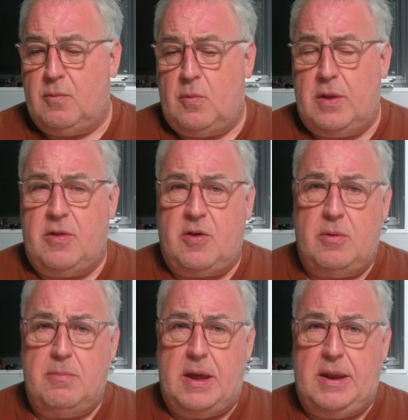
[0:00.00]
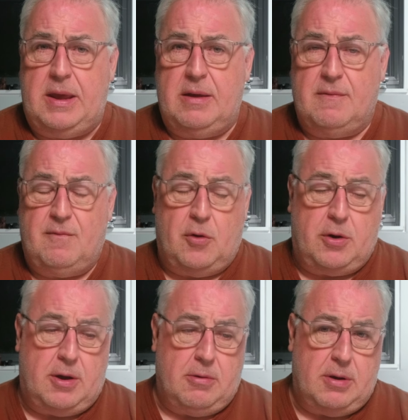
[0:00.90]
one too many
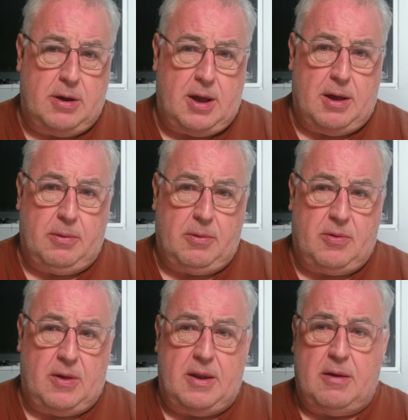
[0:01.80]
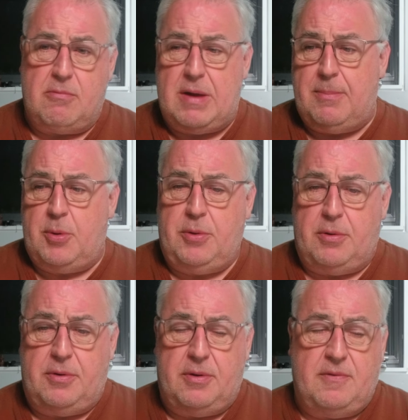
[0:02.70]
vodka and cokes, and I rambled
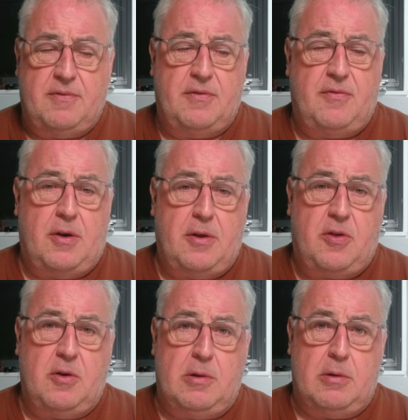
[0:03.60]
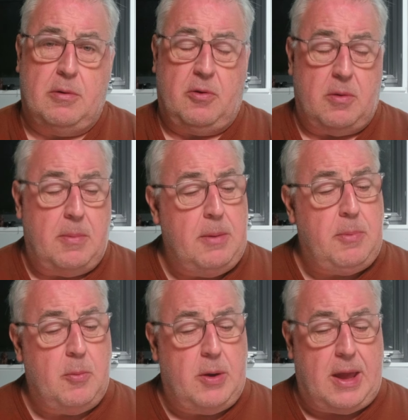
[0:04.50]
on for far too long. So I'm
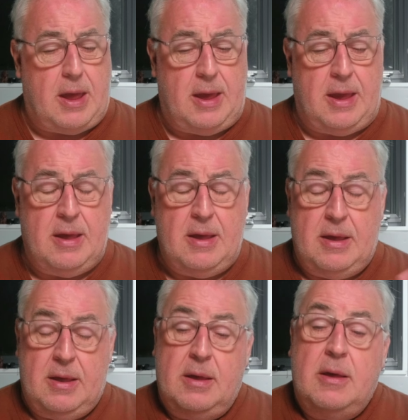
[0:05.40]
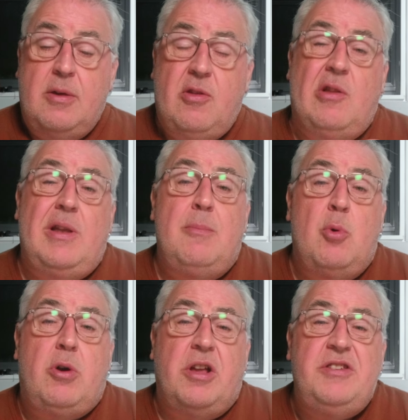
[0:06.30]
hoping we get a slightly
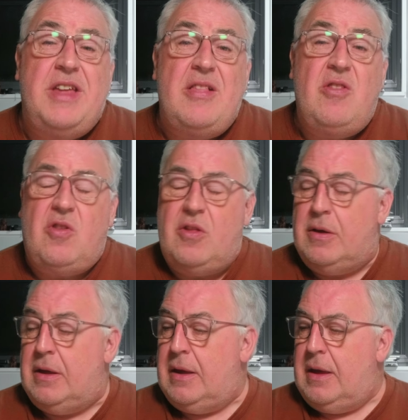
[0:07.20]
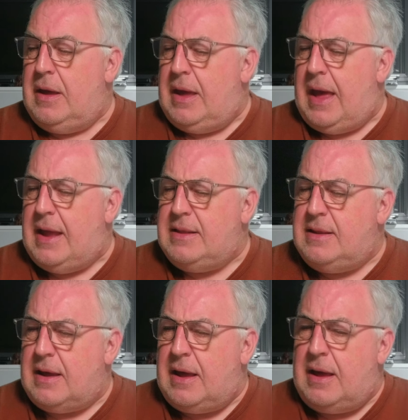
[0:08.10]
more condensed and